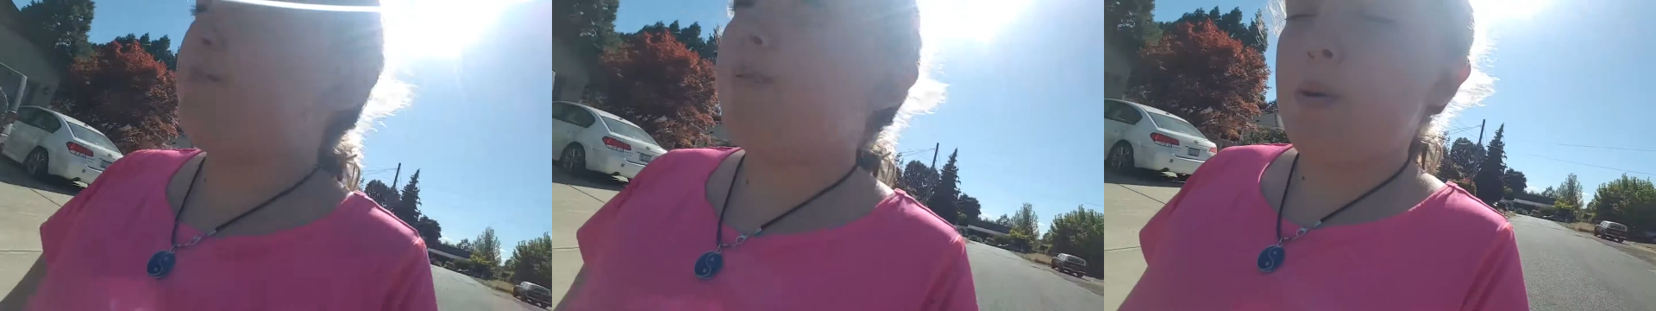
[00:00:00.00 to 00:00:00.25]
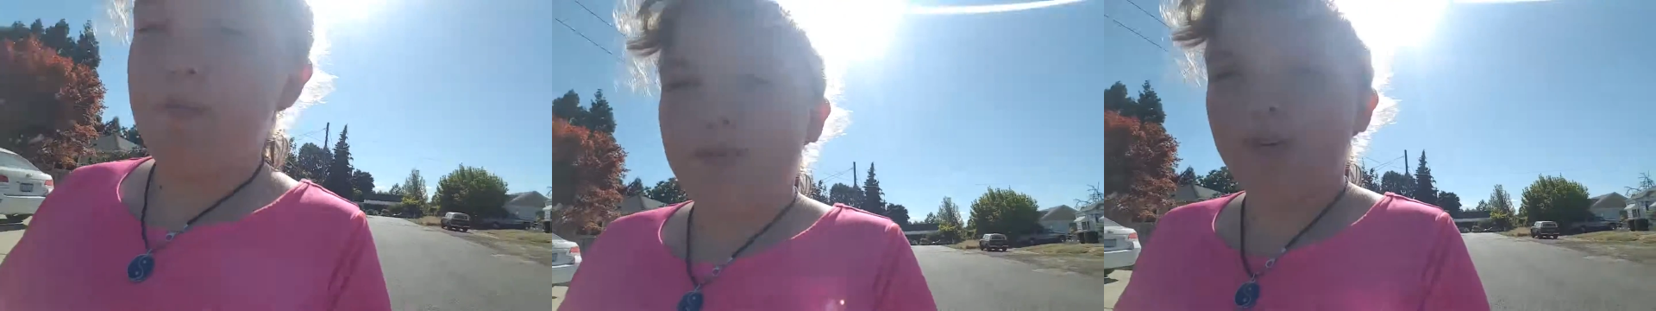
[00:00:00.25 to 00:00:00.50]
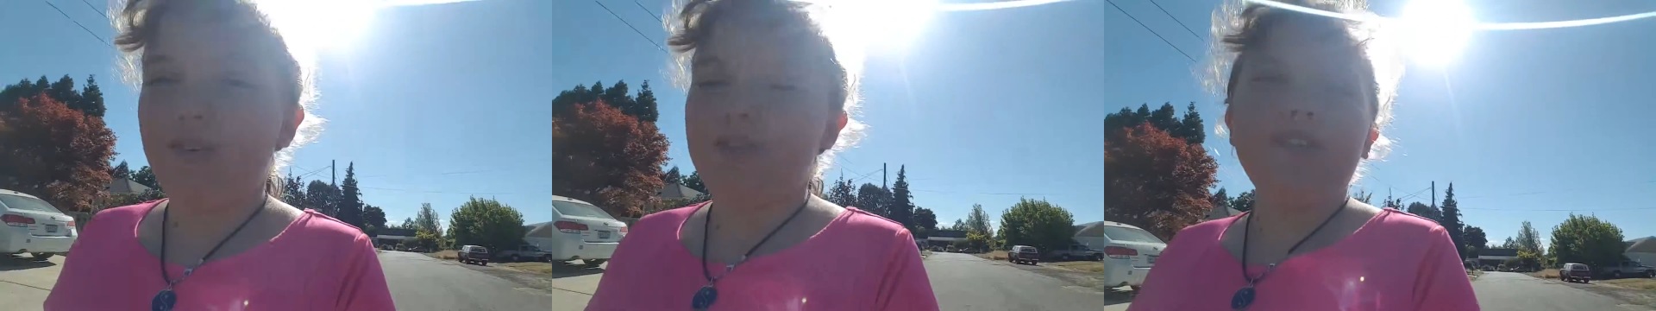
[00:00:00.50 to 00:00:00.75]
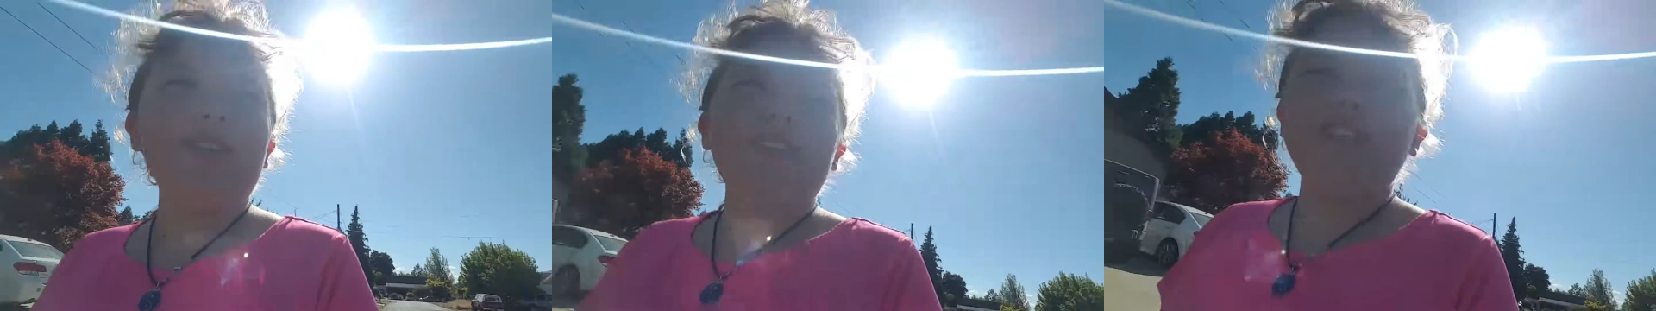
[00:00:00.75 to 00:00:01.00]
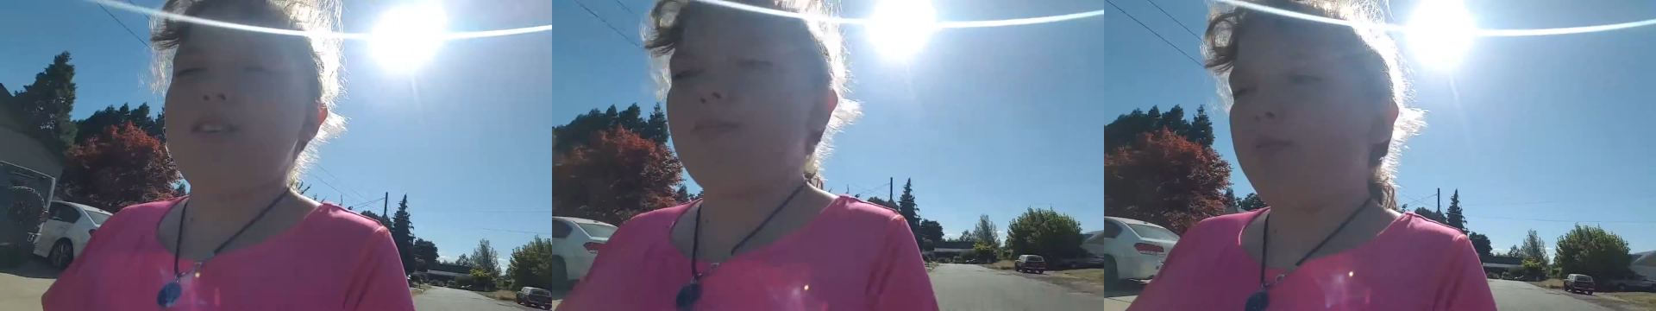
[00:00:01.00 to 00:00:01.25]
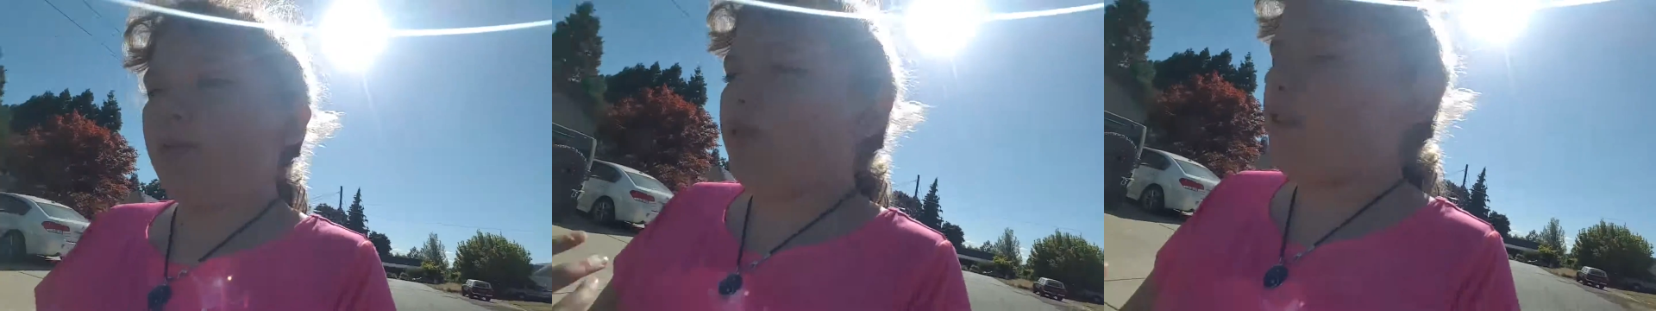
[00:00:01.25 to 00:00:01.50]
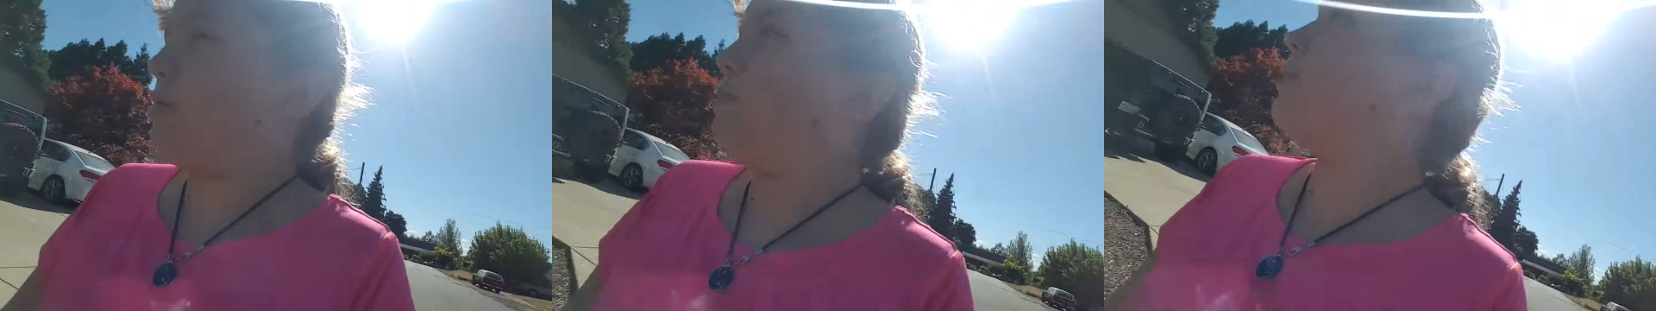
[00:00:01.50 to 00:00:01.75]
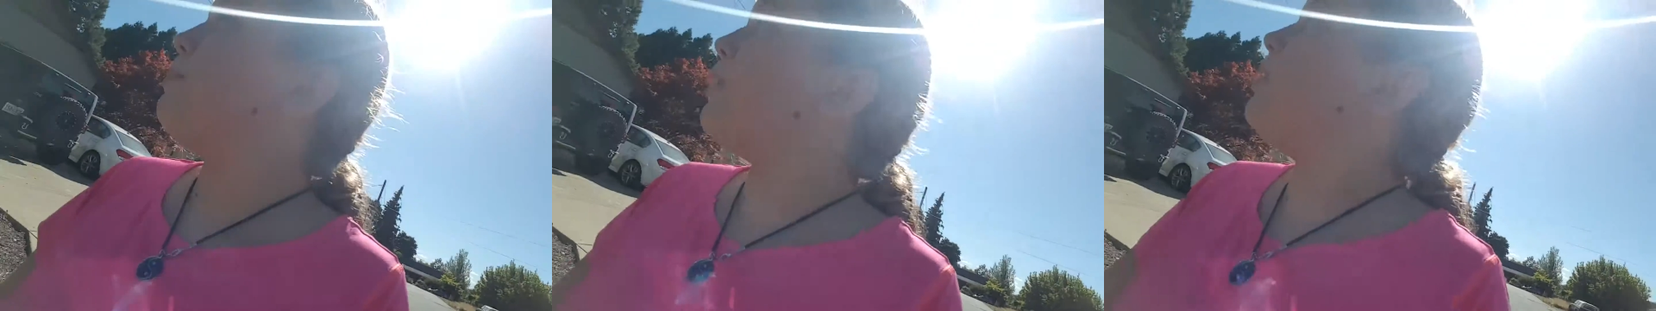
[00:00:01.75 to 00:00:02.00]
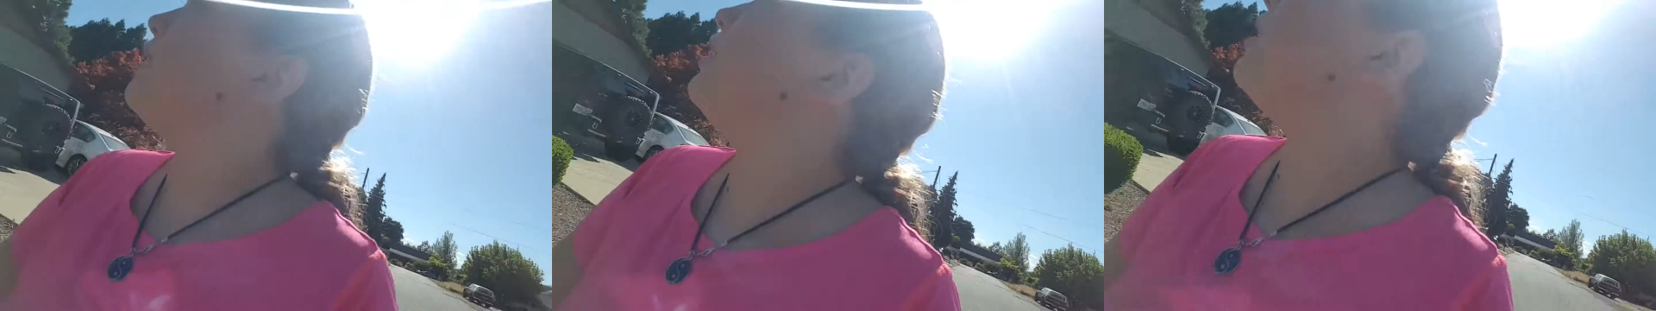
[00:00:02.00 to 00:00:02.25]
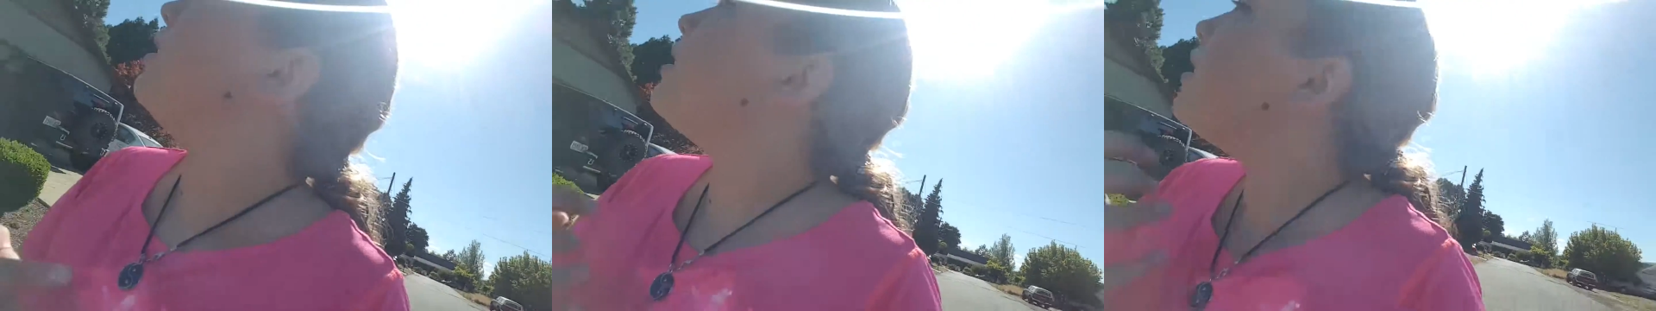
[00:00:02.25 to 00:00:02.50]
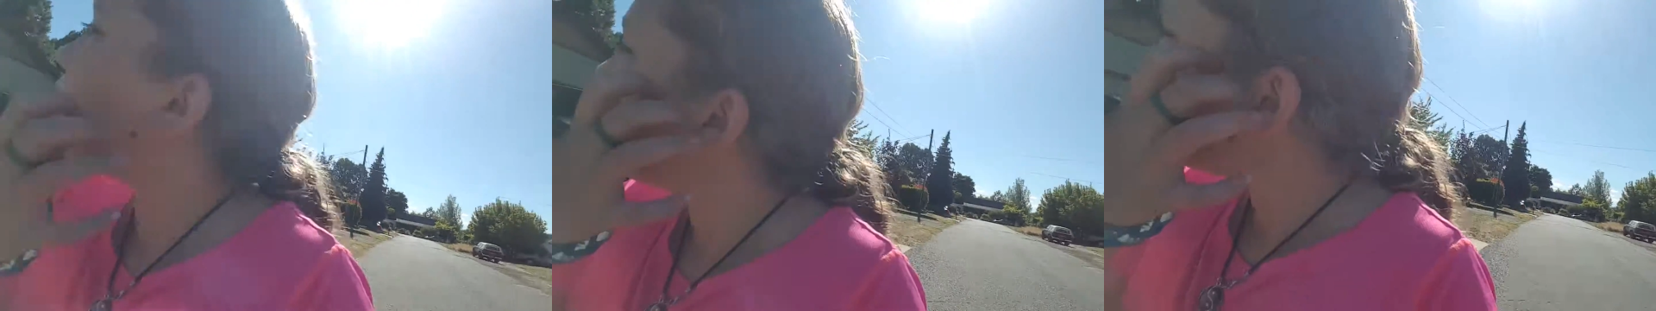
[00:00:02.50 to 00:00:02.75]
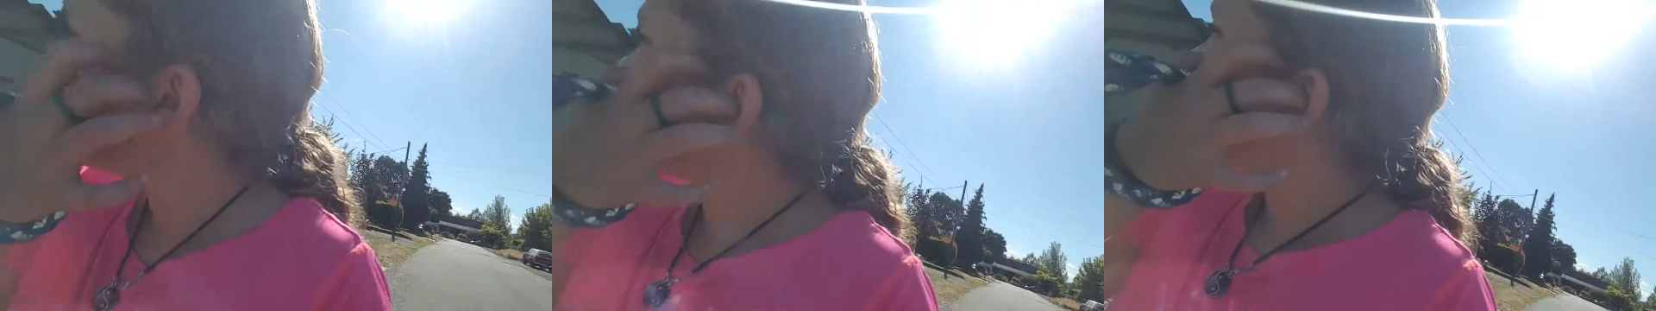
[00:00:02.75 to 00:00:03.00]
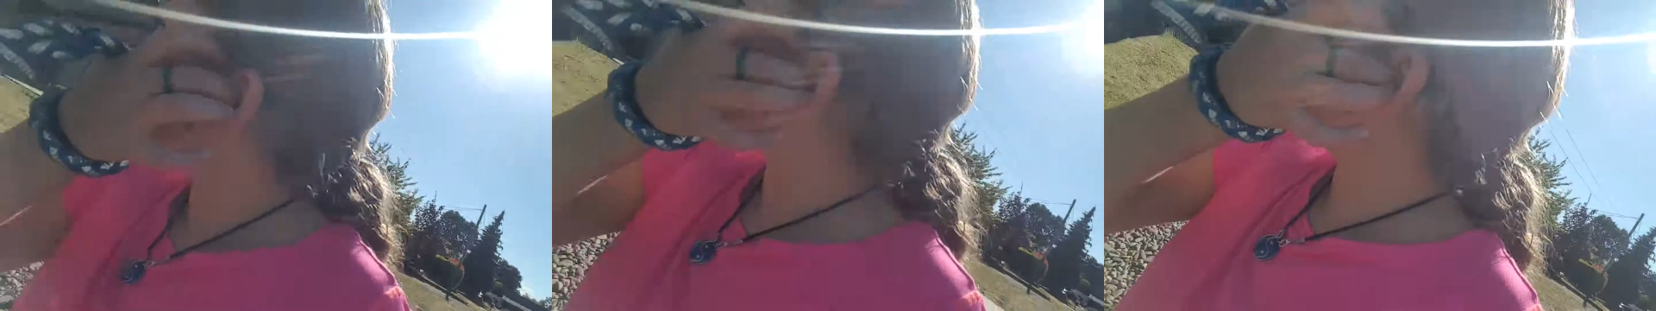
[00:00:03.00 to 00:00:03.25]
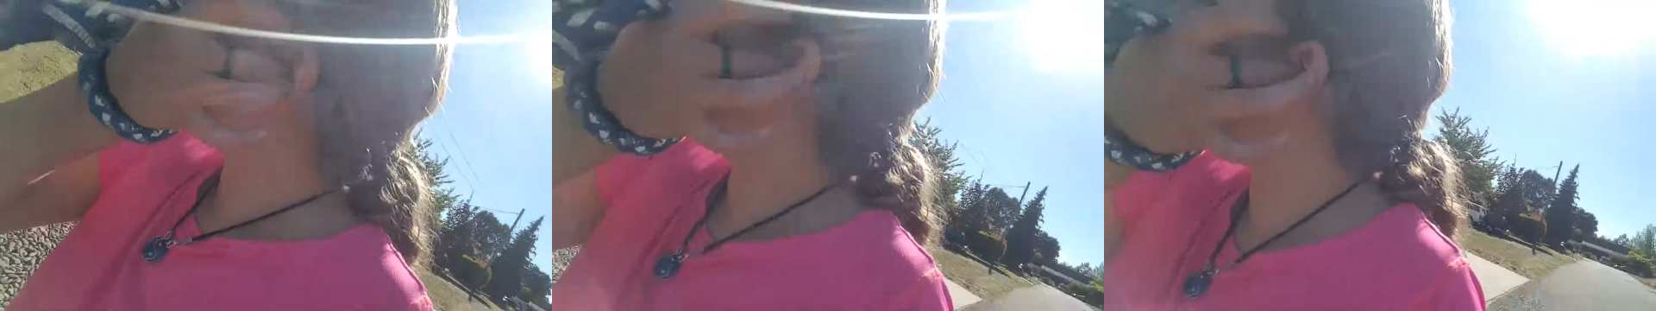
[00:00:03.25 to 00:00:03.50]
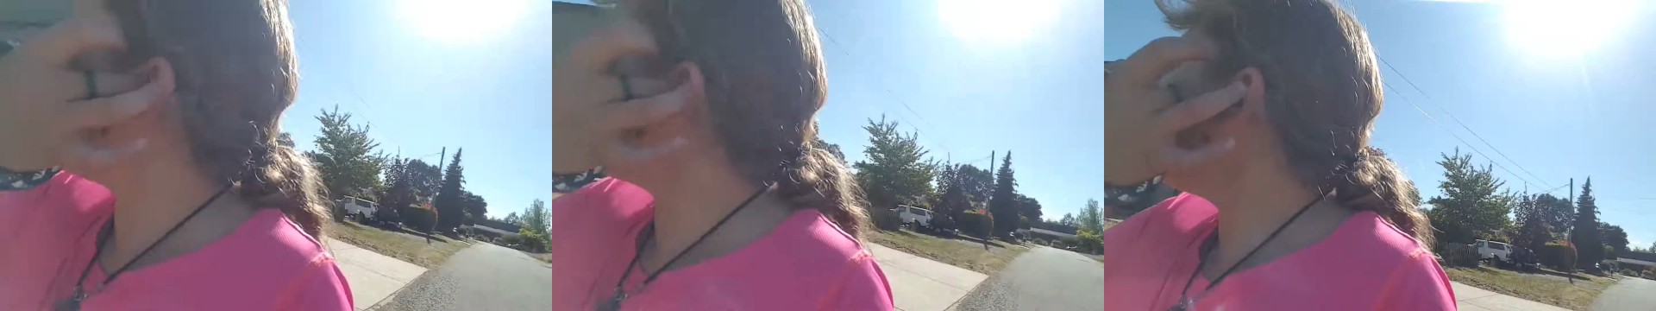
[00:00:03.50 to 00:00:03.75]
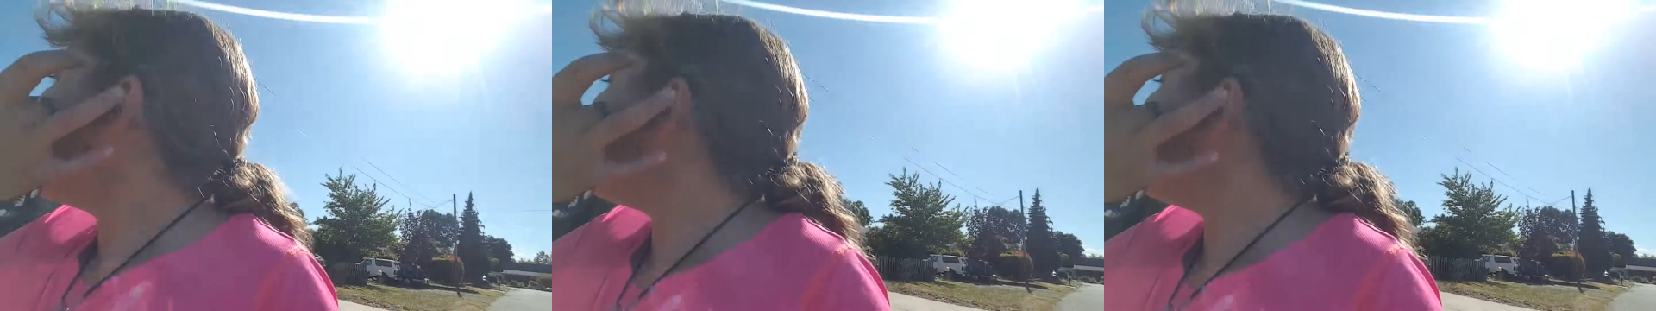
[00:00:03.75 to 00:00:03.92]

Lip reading: [unreadable: no face in view]